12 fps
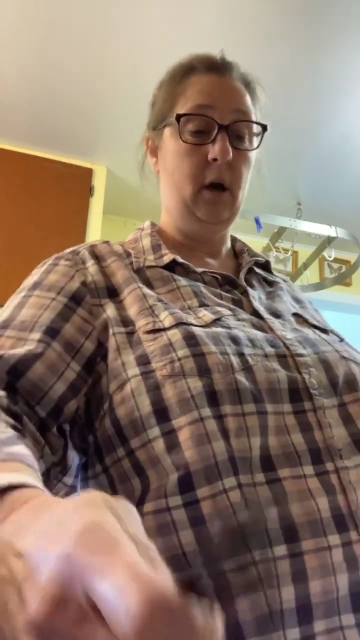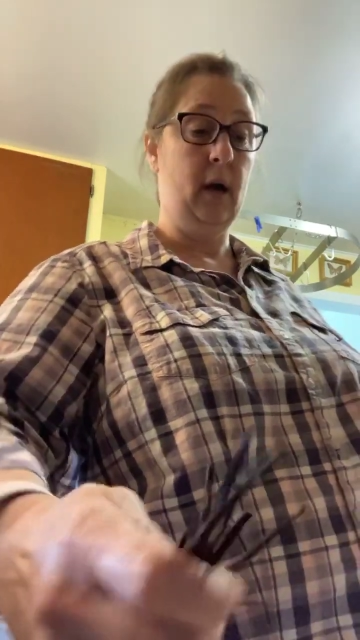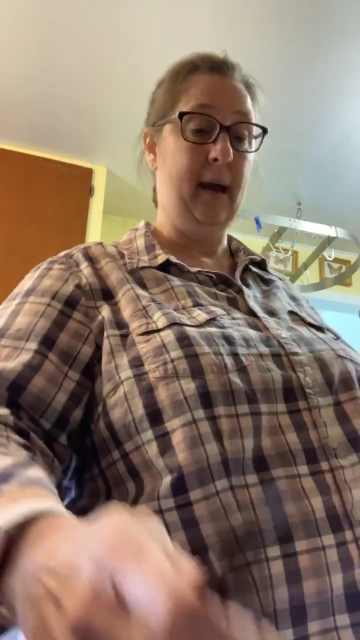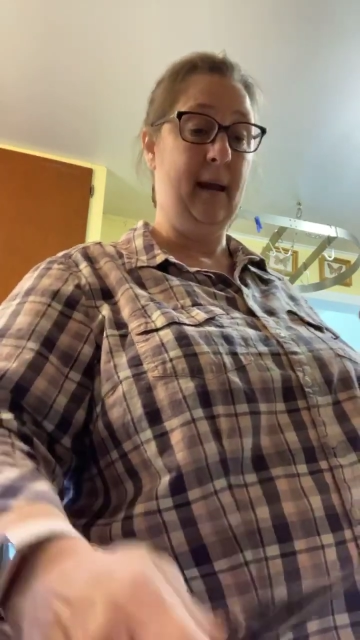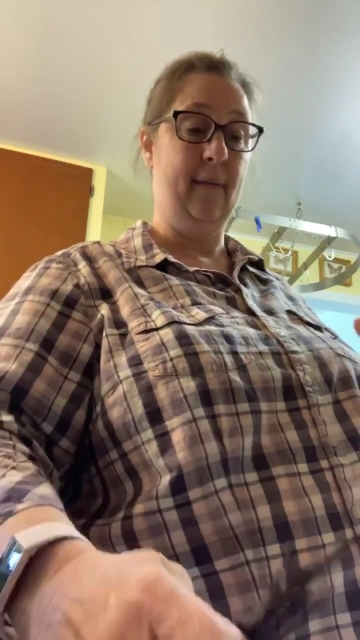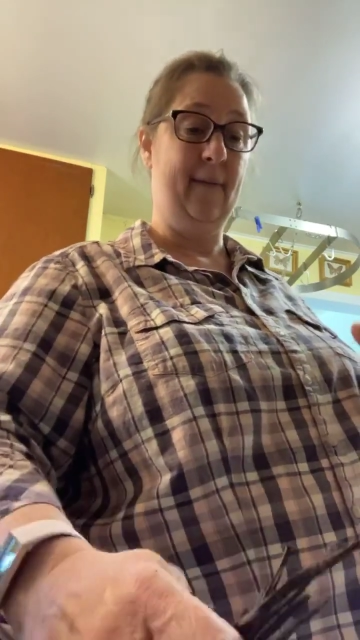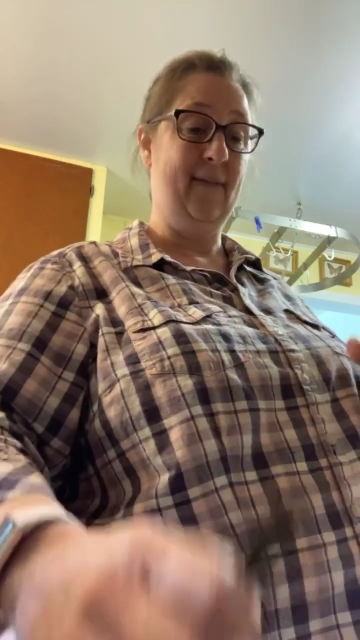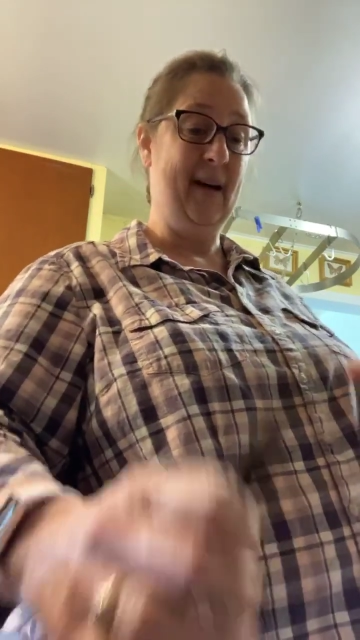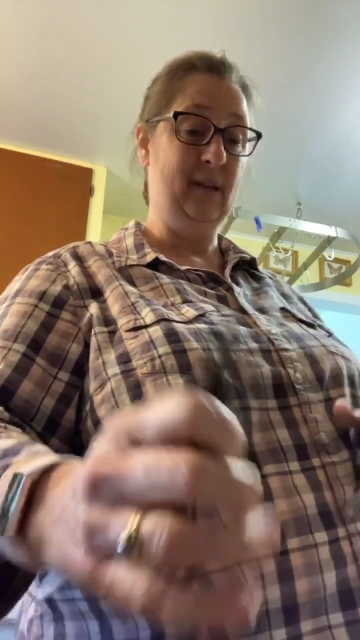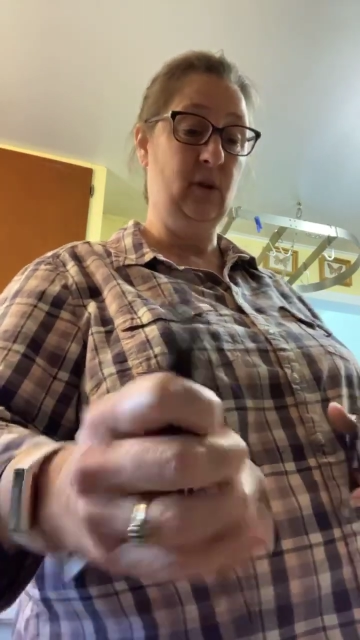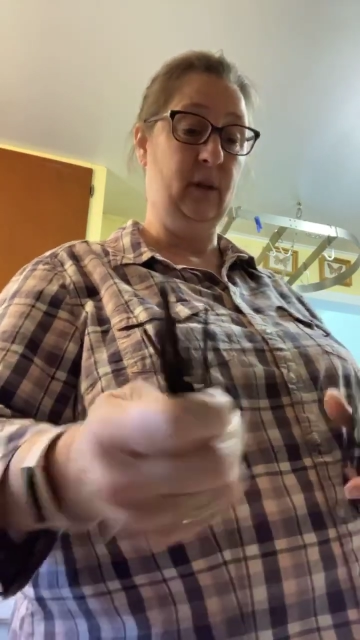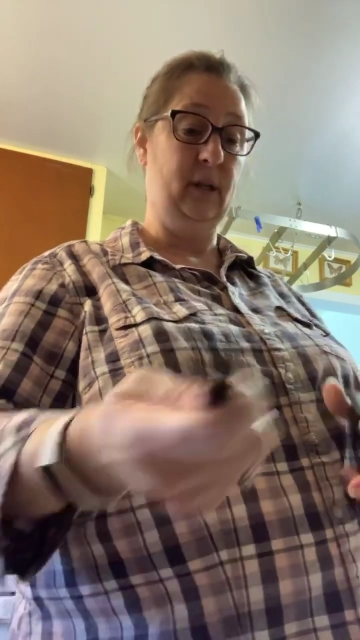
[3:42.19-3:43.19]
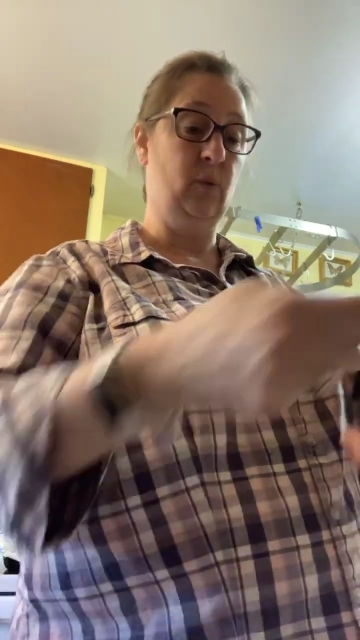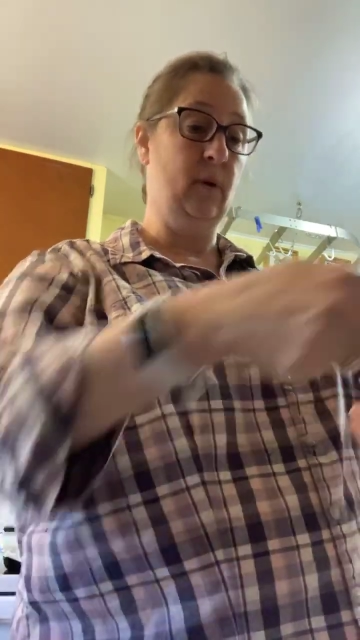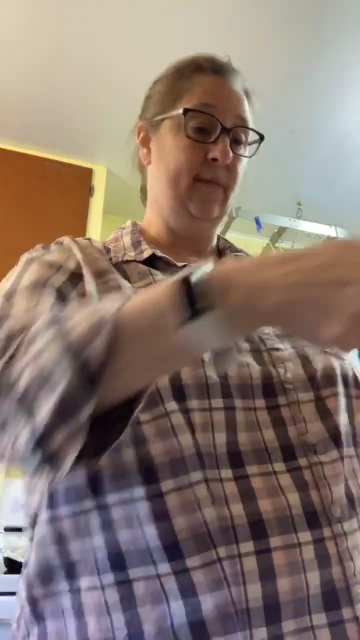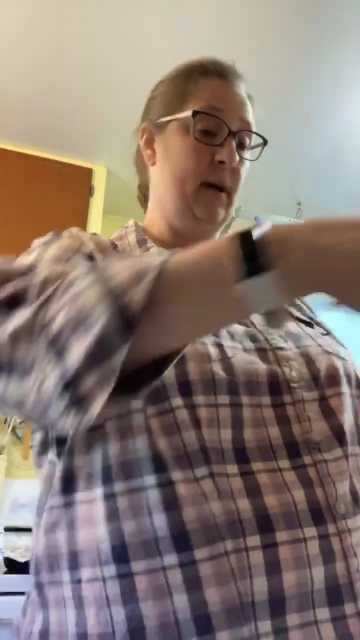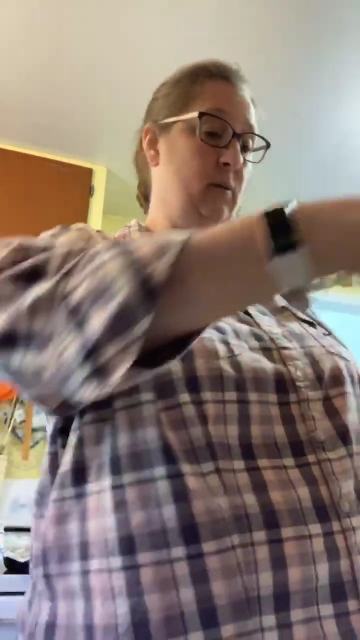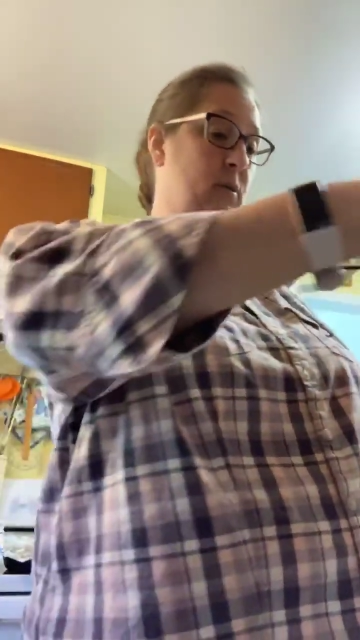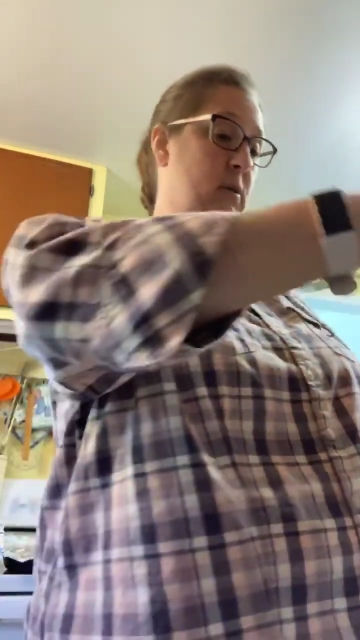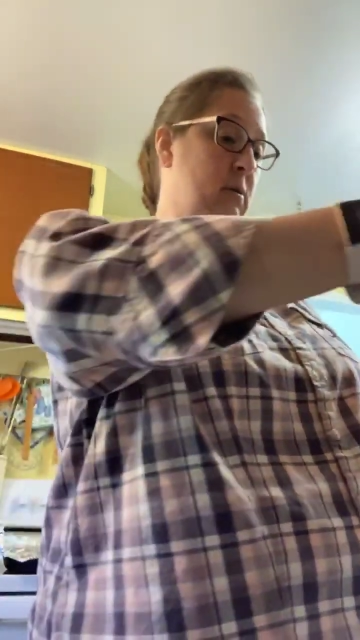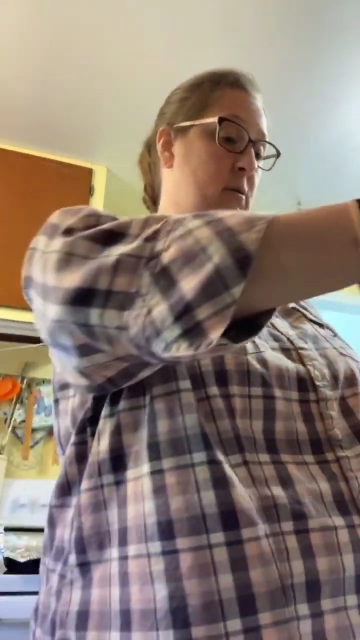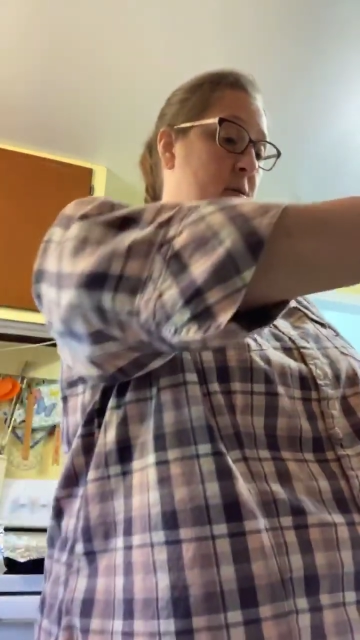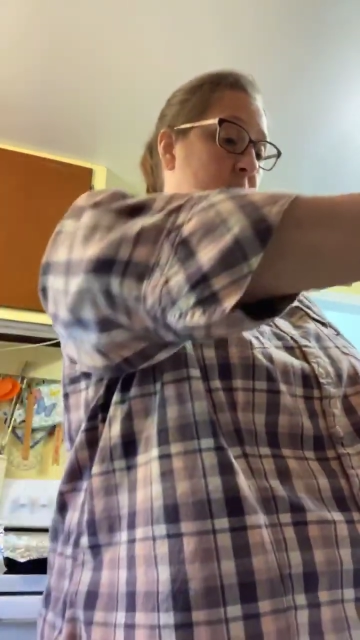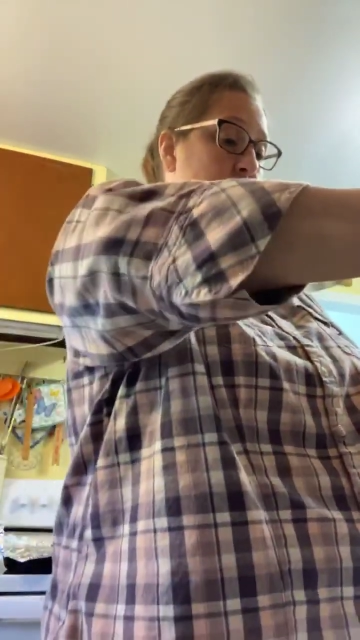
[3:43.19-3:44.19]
And that's only 12 ounces.